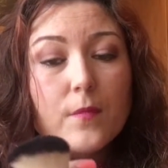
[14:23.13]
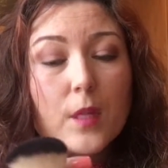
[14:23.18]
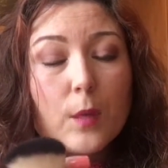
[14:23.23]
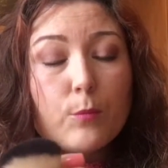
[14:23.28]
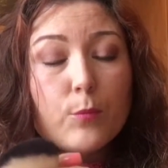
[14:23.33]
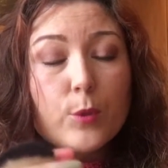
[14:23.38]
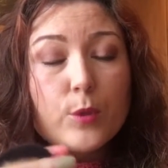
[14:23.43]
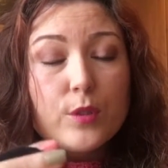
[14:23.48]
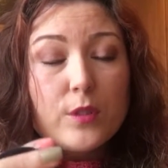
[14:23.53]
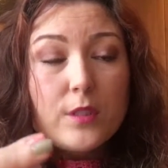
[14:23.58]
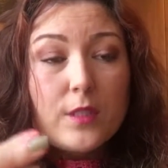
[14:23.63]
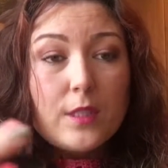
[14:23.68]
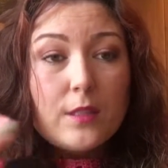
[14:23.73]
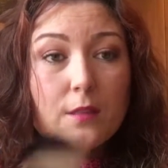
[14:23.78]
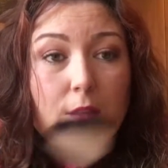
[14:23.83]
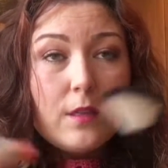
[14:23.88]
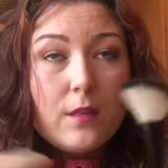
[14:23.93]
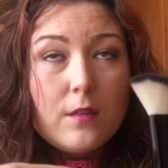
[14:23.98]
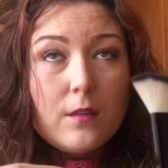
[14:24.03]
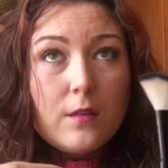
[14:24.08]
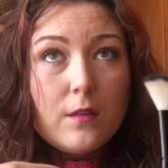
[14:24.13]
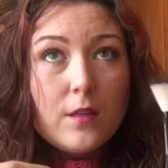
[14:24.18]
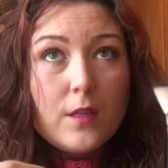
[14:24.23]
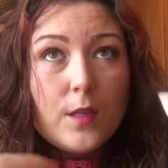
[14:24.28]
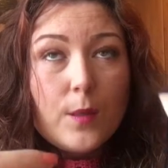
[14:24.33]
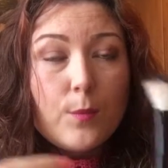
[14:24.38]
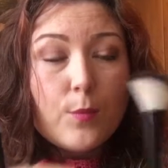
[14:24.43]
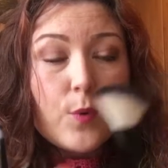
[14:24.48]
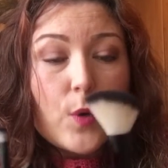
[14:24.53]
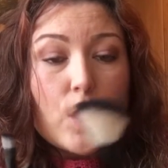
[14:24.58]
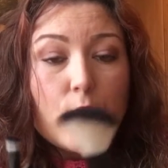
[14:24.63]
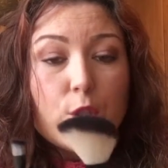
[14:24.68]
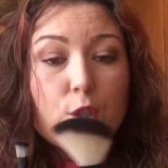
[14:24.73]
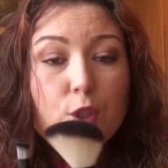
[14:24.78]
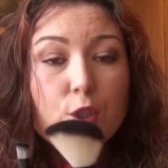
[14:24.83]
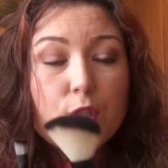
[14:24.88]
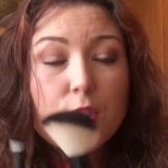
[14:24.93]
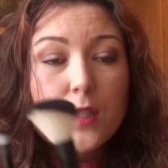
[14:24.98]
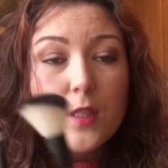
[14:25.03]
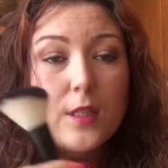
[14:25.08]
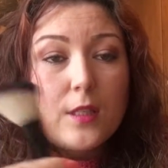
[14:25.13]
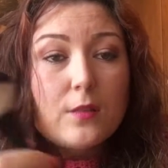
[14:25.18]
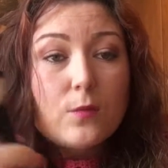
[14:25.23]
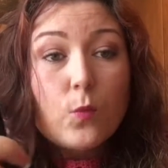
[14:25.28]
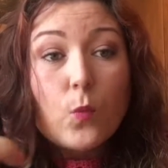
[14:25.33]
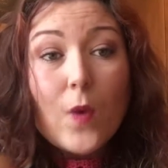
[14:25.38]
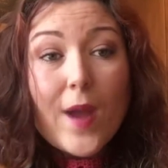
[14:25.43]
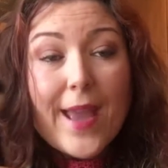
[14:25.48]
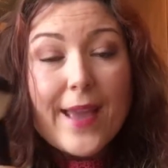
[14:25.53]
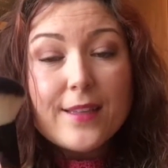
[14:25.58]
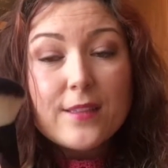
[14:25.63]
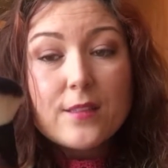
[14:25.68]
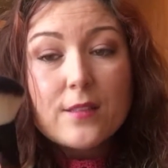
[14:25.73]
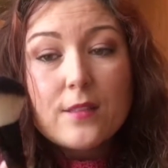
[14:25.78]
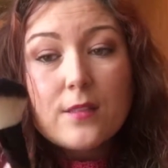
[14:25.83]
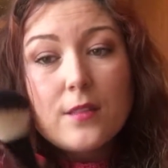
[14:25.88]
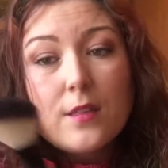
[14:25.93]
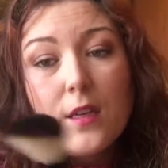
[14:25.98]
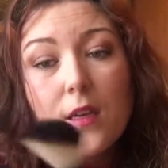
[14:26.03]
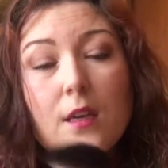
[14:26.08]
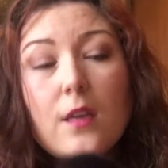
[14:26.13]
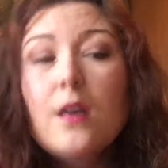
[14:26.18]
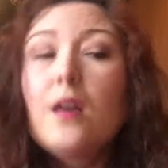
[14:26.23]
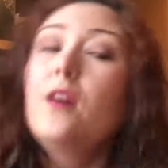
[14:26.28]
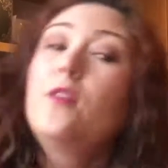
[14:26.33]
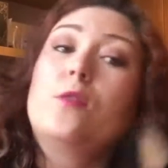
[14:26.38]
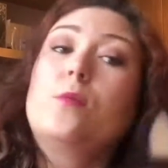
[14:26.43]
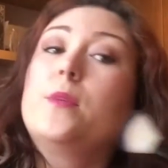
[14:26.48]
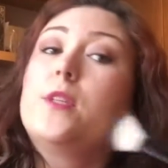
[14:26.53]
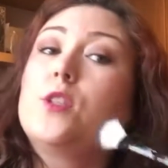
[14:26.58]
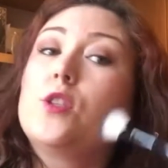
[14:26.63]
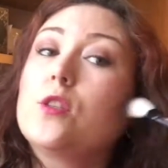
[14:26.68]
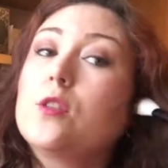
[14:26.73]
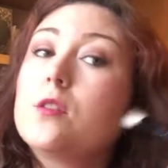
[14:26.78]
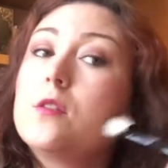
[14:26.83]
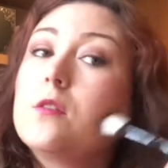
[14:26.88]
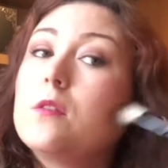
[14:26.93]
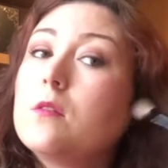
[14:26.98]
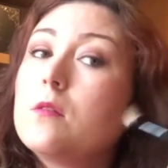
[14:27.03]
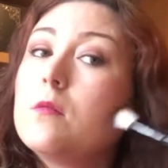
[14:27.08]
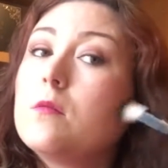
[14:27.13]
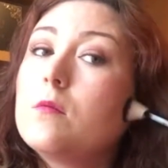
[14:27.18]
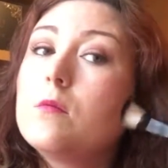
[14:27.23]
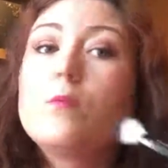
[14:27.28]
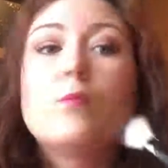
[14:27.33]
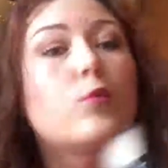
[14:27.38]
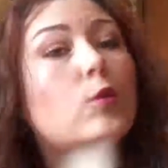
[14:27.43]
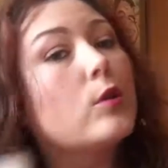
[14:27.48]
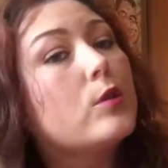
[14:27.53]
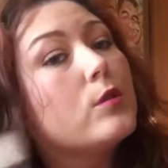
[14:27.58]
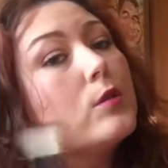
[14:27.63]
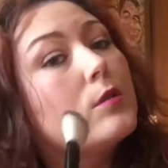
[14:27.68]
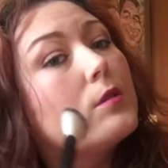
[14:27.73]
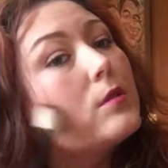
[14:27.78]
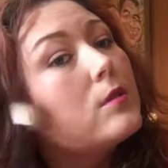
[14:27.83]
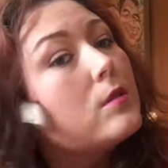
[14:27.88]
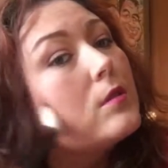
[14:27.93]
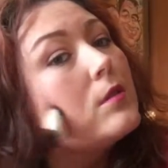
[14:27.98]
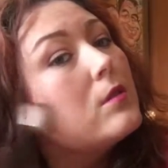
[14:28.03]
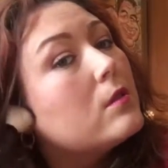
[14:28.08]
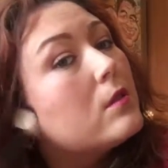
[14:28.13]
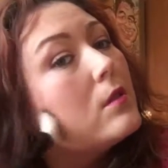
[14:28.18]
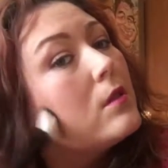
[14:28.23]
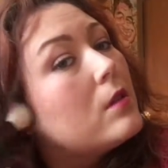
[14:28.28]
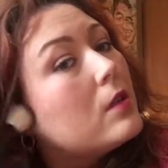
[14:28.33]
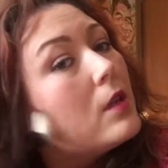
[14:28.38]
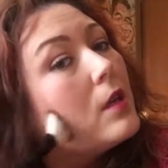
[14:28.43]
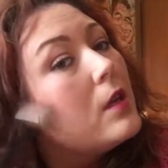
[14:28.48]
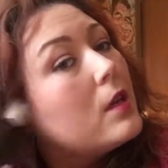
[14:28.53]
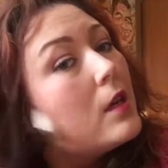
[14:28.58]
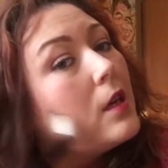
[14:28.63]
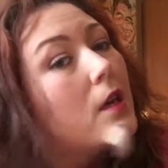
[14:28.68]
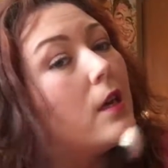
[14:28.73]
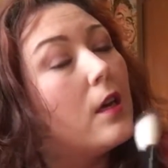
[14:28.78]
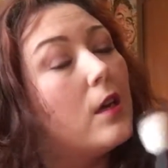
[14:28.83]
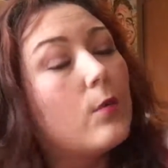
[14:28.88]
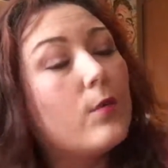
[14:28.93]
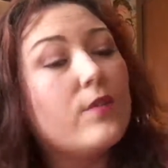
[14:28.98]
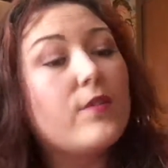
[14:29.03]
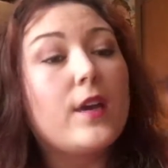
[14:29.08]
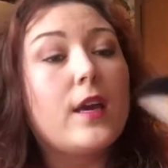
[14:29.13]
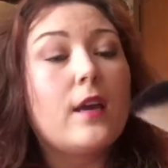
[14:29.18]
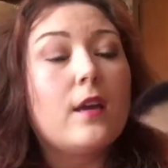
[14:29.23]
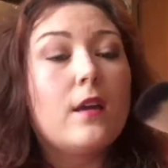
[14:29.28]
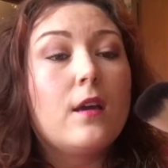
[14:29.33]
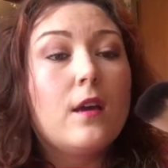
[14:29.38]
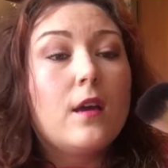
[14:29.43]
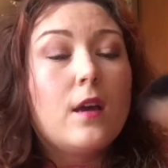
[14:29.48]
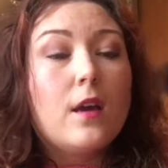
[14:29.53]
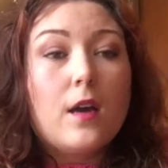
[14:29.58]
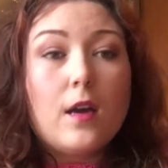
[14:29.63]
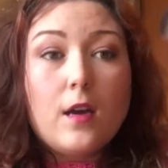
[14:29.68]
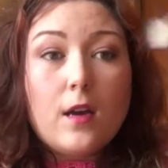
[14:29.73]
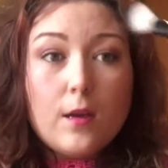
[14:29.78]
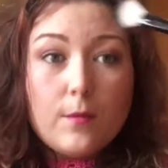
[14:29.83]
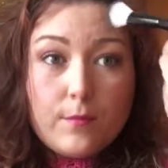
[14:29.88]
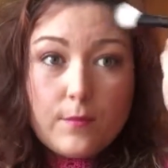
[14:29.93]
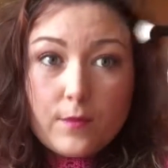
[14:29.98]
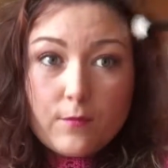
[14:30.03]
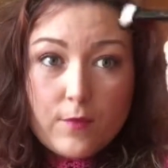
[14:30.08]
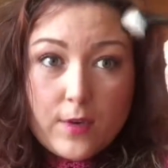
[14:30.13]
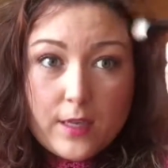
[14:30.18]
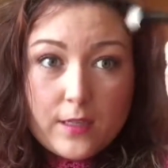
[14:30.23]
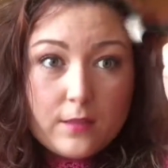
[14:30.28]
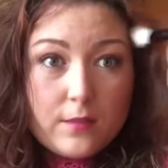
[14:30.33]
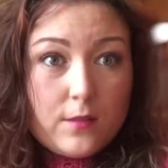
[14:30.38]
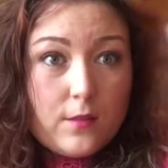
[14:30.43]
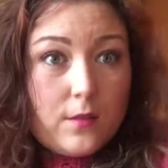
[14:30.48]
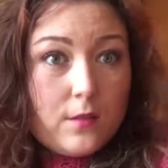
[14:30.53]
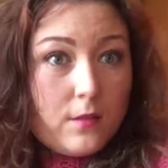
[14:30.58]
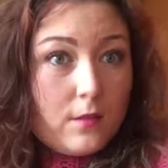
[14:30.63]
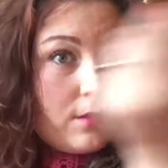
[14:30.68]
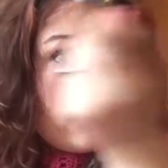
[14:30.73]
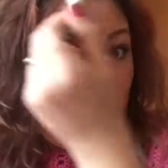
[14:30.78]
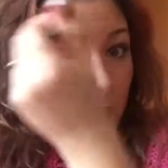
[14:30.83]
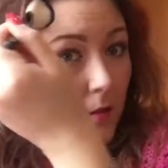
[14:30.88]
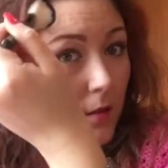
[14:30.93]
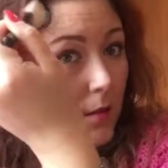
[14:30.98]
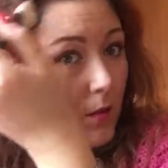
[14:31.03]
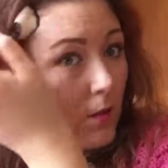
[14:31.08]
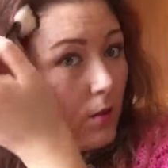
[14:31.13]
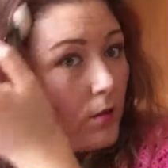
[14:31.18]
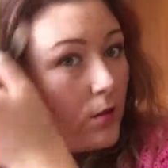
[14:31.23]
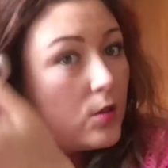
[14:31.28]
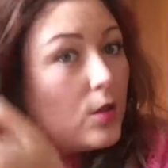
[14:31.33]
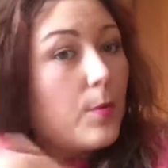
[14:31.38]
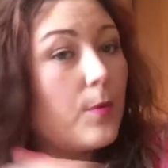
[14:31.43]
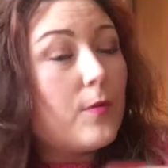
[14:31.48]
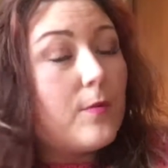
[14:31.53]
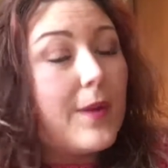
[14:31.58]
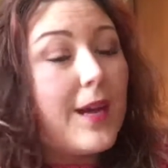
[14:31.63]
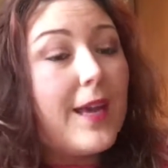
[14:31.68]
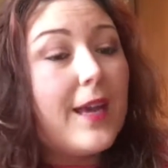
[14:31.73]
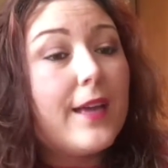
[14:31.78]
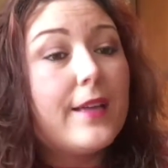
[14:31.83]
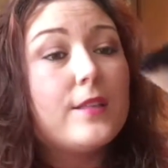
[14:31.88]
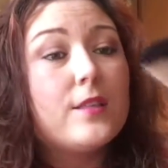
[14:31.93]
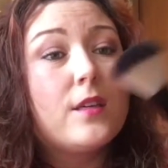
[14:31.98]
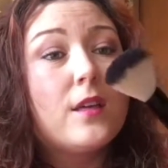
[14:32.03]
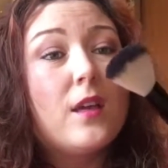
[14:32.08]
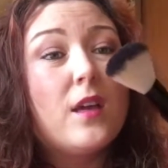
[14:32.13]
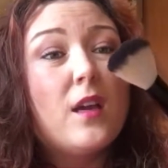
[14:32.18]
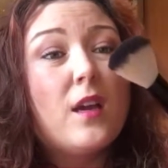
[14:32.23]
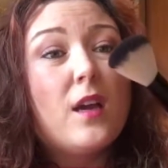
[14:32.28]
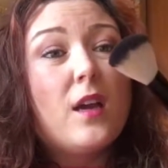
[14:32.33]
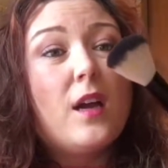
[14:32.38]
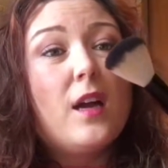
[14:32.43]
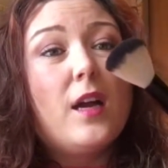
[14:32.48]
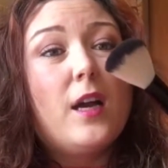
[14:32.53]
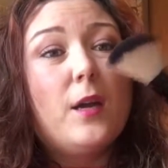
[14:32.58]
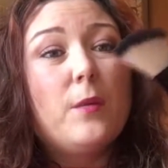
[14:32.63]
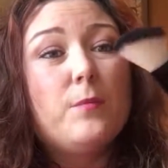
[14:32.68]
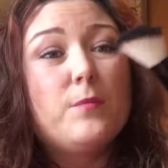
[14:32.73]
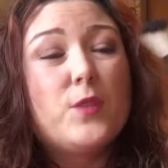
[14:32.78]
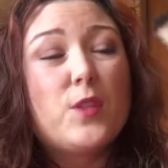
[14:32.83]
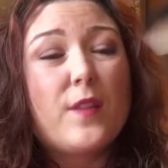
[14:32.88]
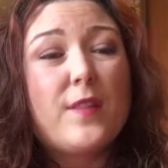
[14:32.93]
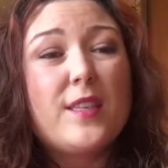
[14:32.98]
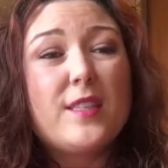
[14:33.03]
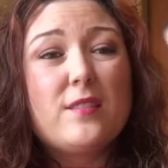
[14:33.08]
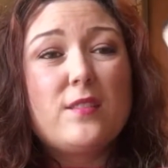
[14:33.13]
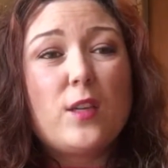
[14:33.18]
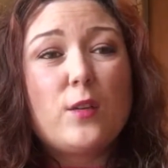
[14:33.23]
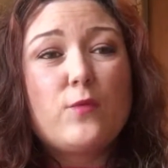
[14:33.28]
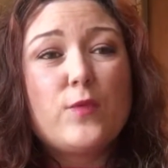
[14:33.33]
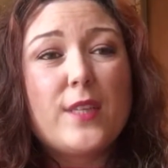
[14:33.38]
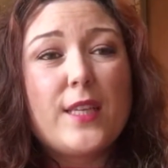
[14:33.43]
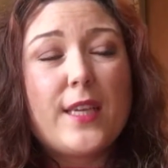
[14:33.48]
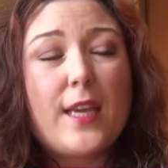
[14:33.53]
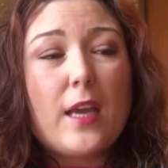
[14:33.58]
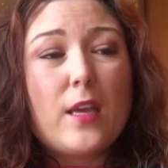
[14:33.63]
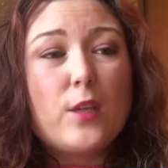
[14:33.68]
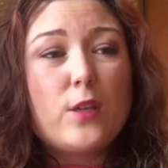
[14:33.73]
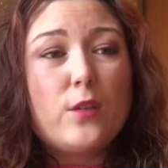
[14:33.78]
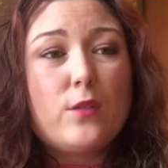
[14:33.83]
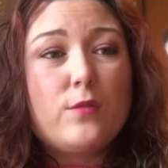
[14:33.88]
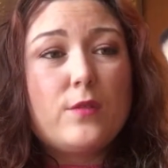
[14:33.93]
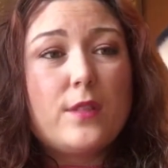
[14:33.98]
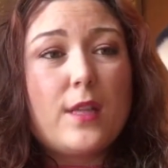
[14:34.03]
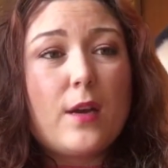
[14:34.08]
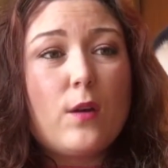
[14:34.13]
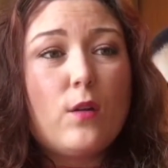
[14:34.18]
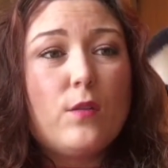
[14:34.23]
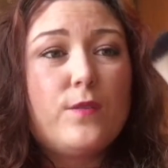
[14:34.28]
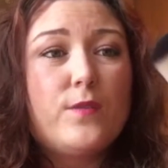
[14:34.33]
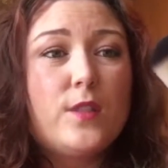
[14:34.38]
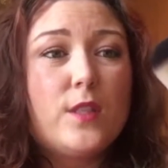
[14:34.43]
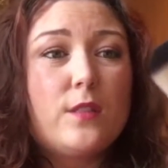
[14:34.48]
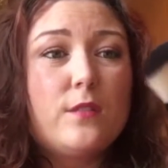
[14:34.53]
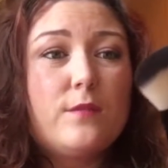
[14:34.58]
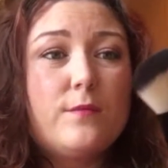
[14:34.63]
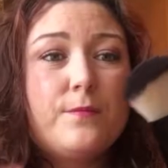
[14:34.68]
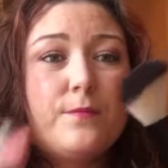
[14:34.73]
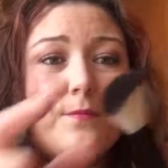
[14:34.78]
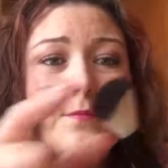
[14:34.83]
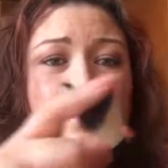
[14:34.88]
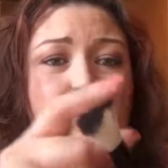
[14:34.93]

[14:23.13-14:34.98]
bronzing brush is wet. I normally just bronze here with it, around on the top of my head. So this don't really get used that often,